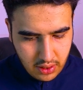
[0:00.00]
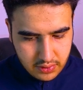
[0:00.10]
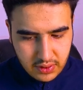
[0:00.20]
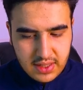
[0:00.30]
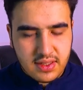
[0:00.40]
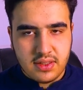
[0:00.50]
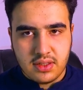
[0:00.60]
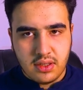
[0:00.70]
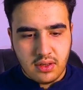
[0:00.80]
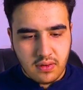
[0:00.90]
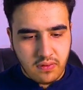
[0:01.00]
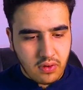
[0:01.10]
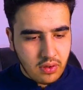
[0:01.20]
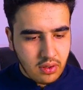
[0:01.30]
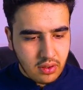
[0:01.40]
So that's it
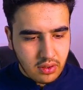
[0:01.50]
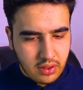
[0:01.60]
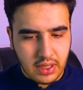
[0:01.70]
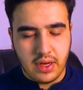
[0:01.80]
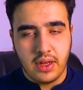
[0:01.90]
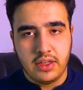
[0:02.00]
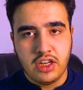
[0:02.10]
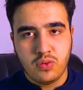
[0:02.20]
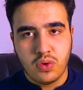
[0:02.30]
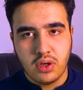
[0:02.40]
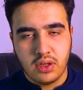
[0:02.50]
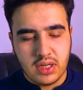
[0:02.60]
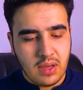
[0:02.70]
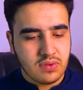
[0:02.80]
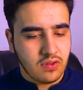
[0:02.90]
for the network
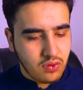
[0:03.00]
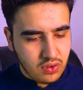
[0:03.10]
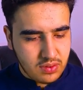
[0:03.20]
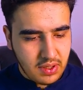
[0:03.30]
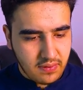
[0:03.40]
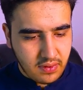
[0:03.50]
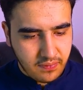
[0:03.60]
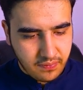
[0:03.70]
types of OSPF.